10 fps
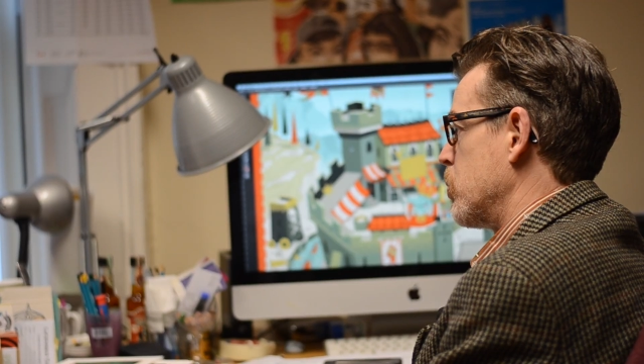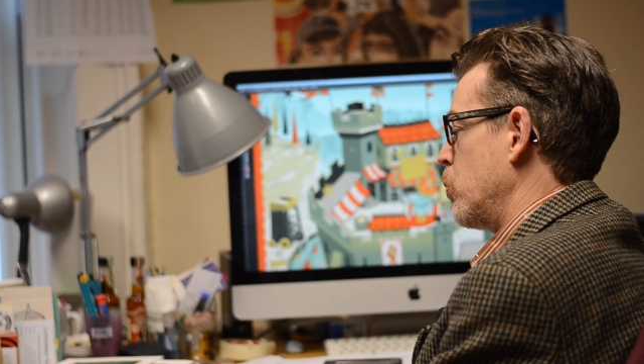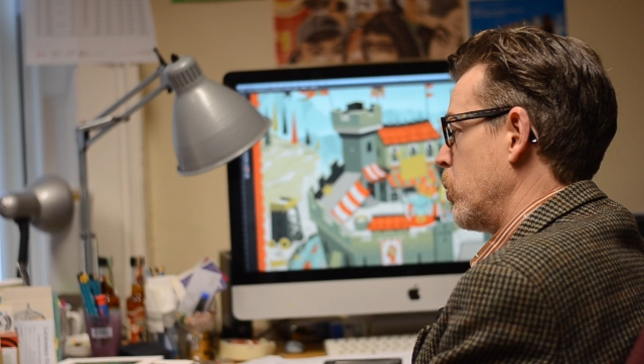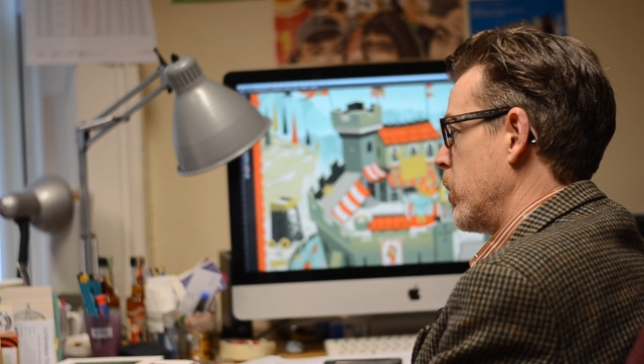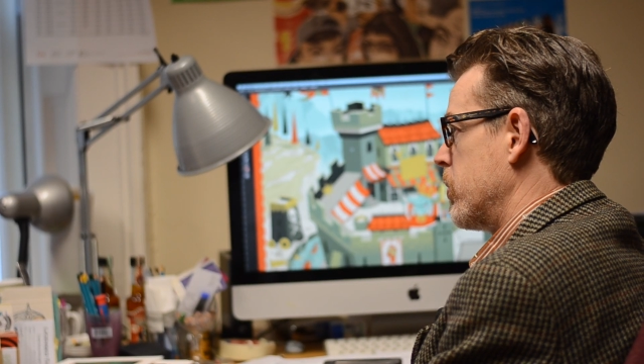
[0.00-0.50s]

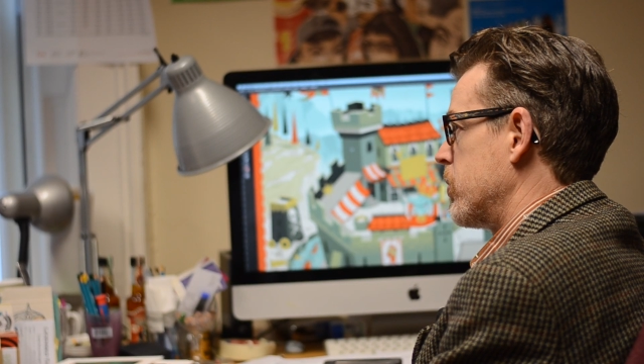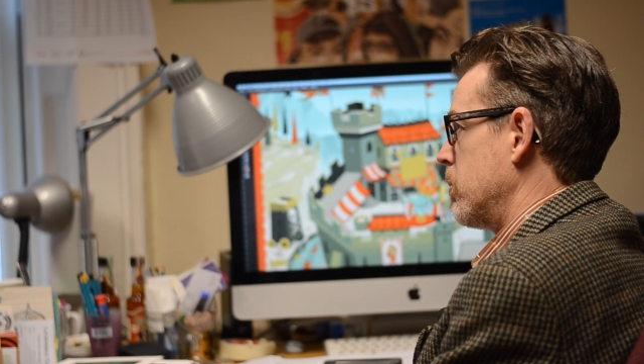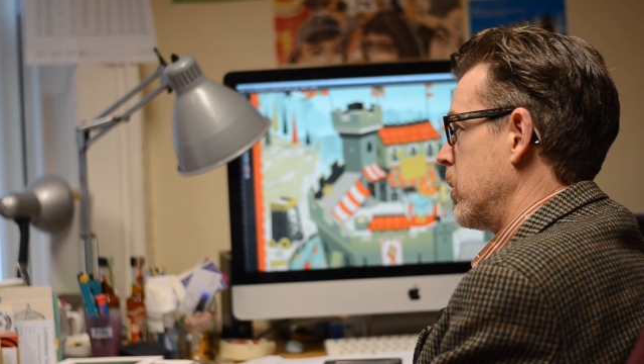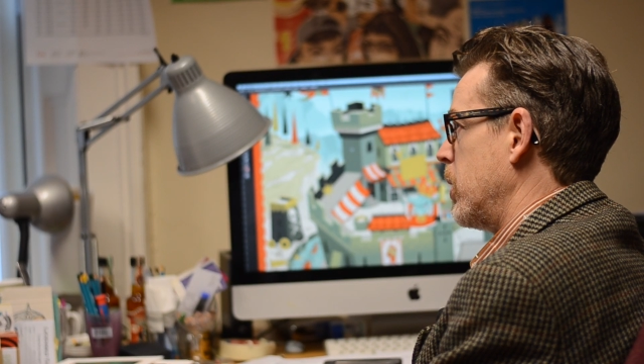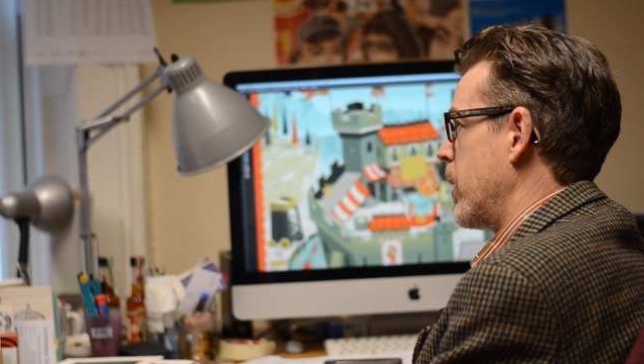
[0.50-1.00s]
with
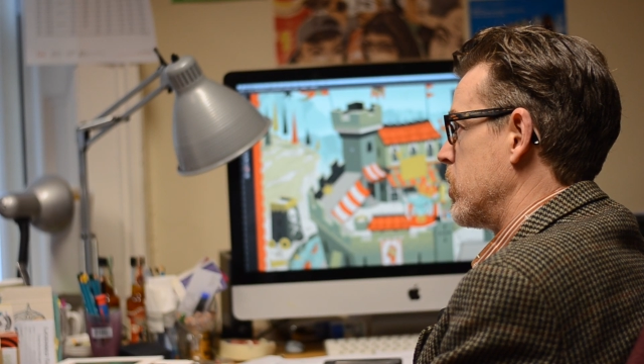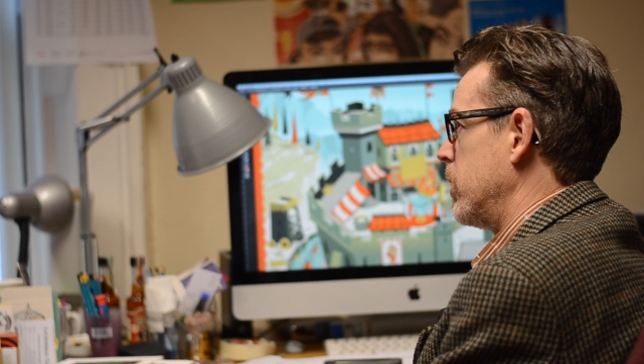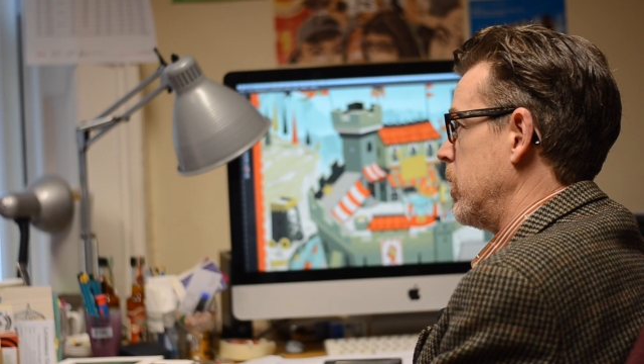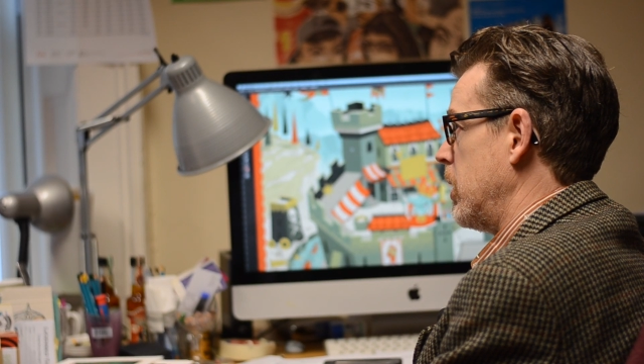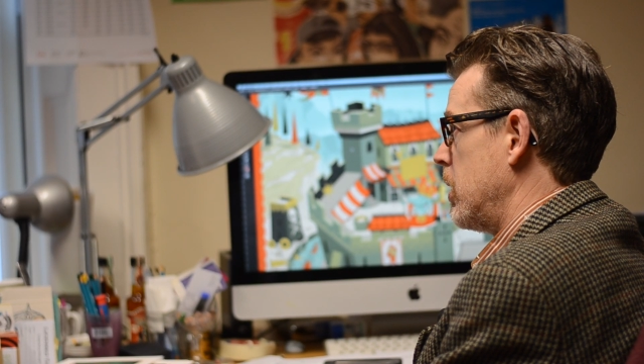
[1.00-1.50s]
somebody who
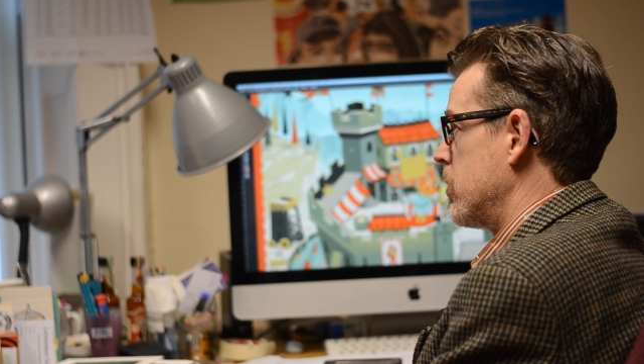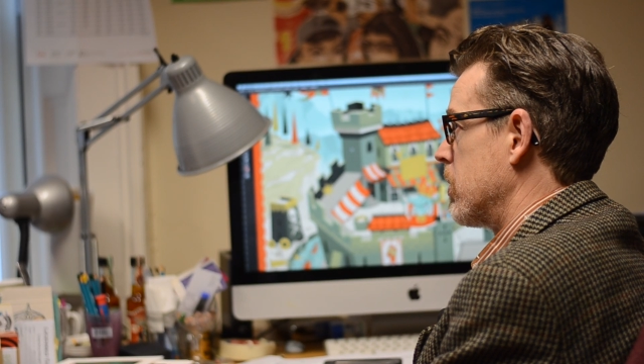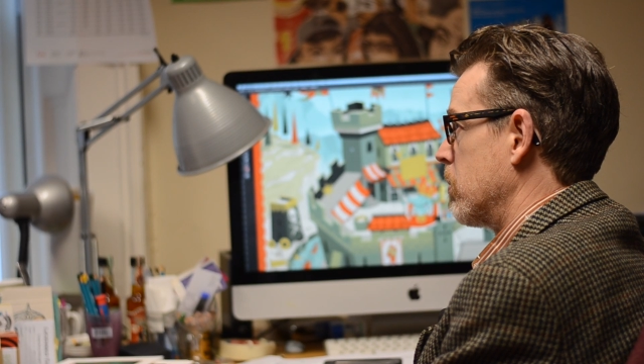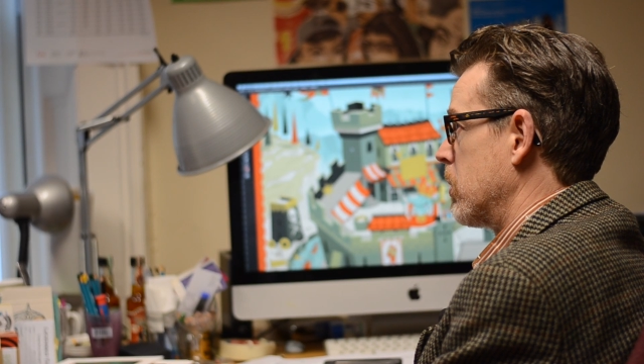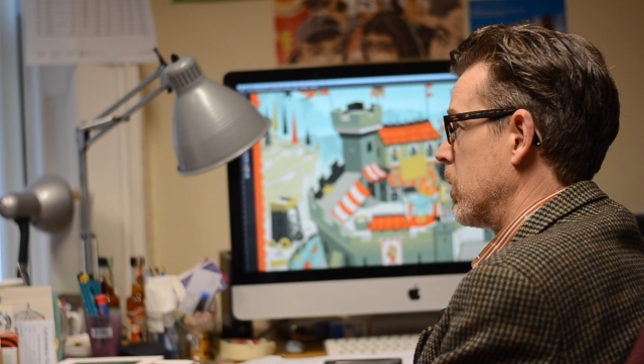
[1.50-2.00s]
actually needs
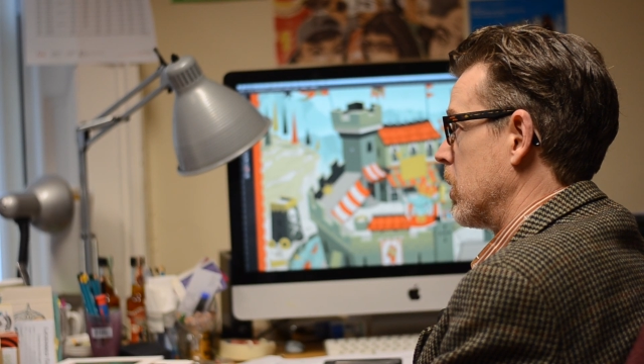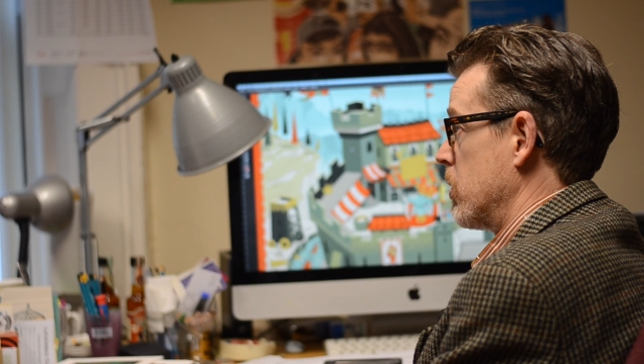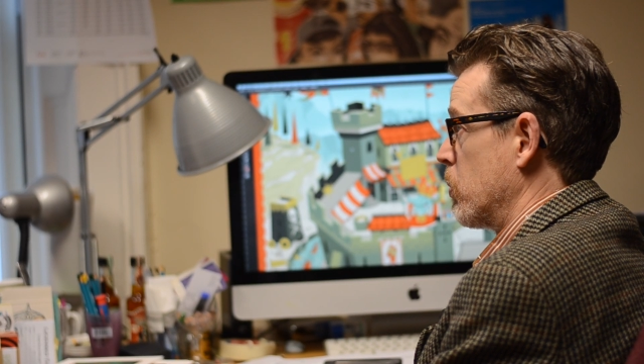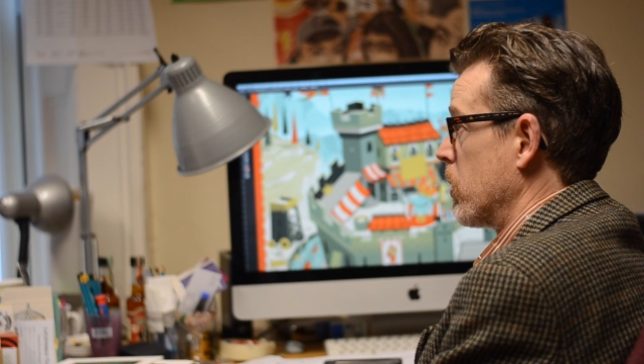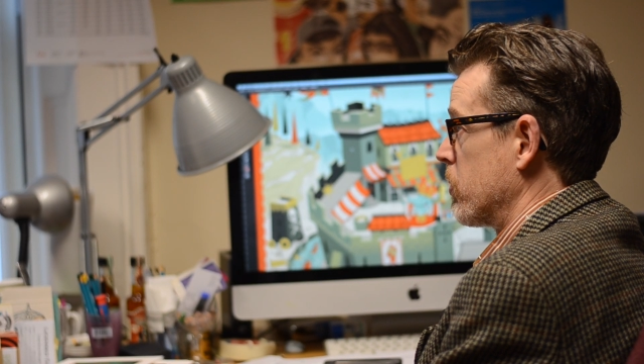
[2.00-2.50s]
something
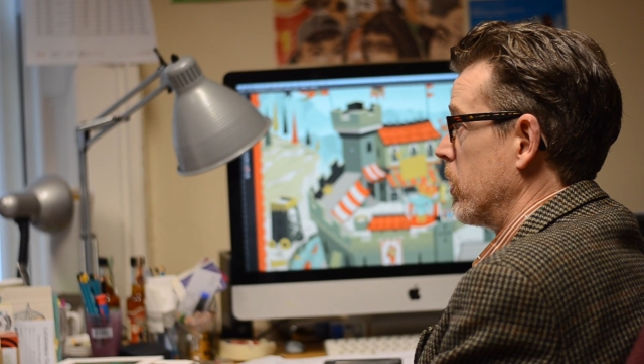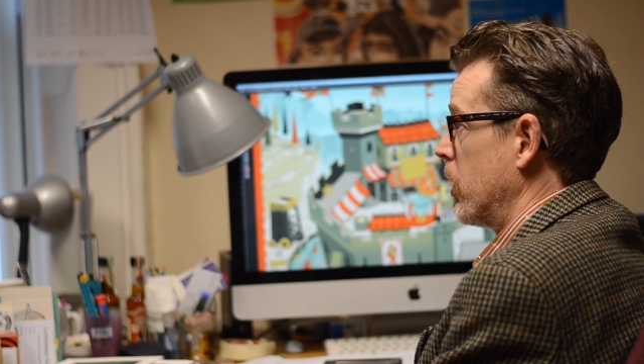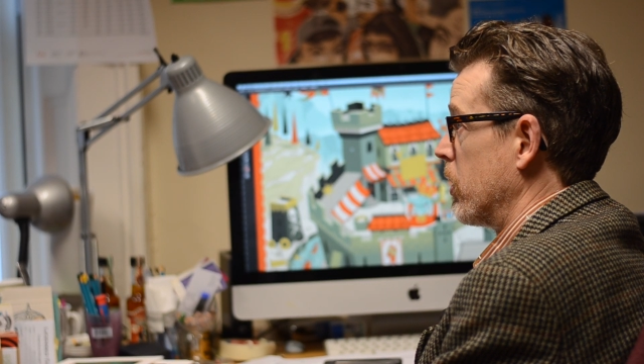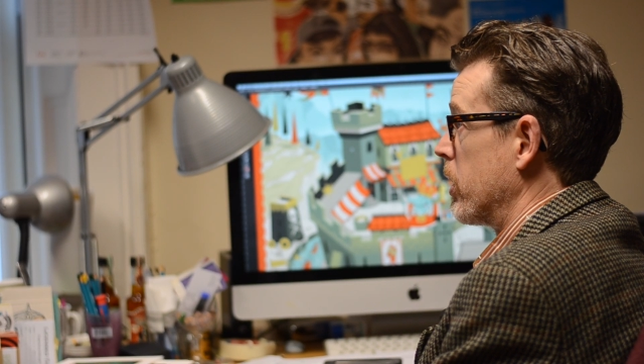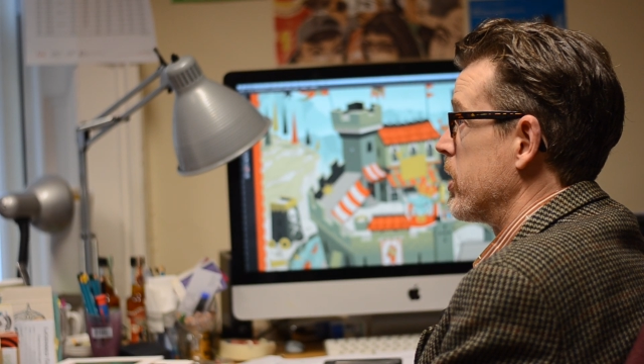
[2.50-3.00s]
is what's really
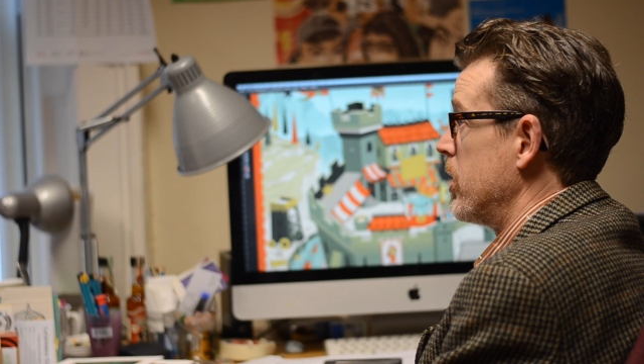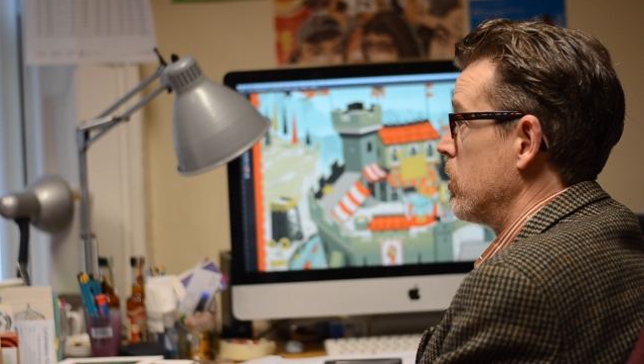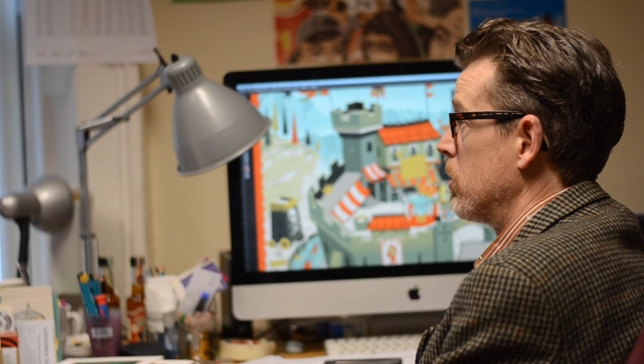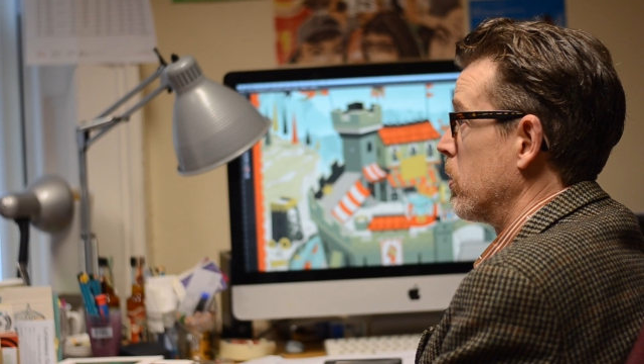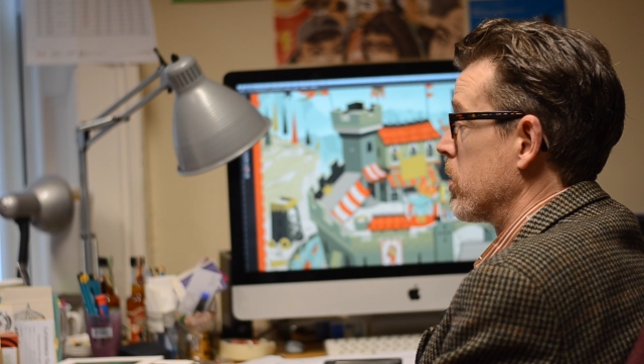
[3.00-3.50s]
going to teach
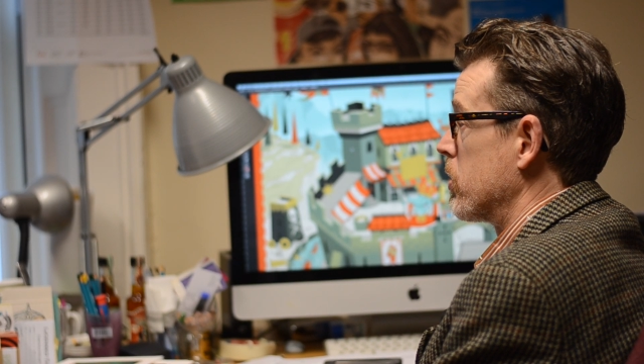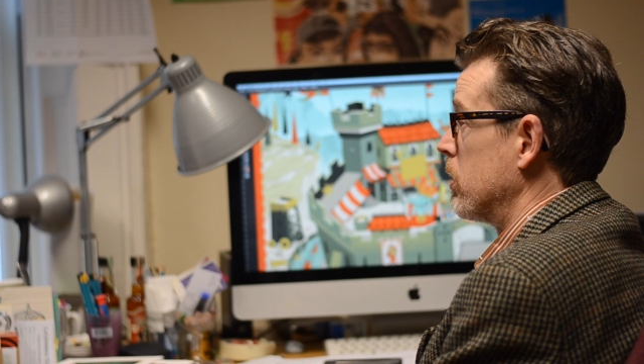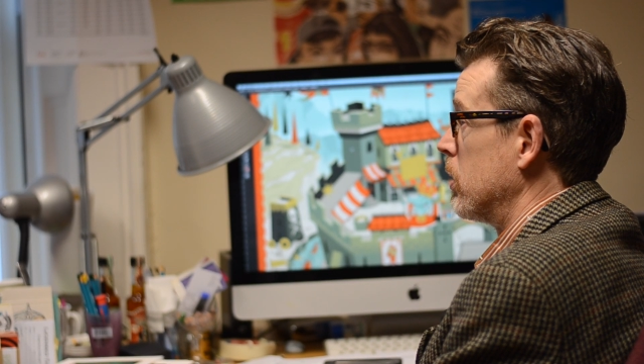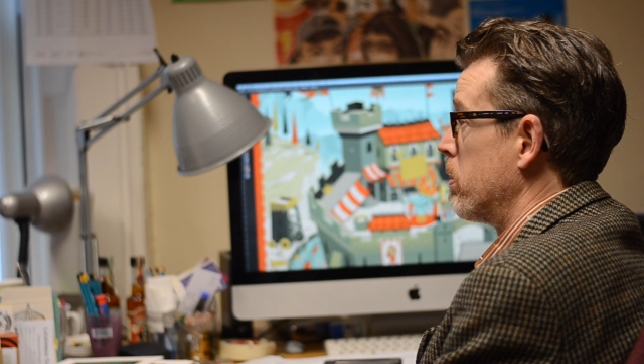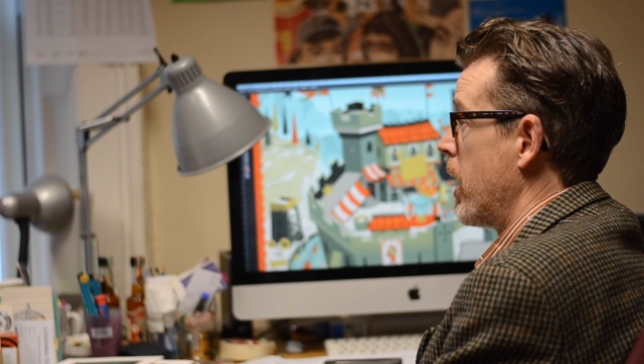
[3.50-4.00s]
you what it's
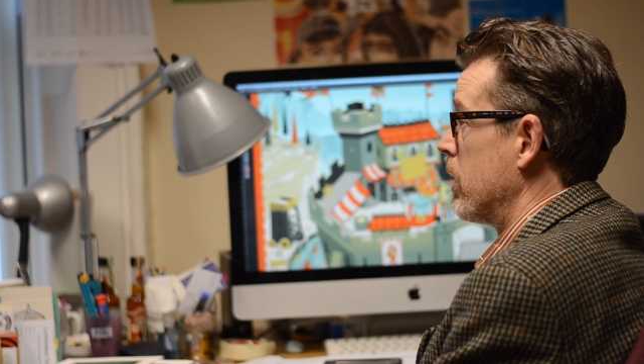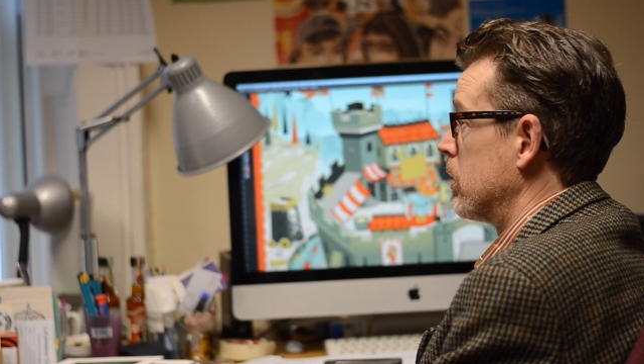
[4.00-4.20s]
all about.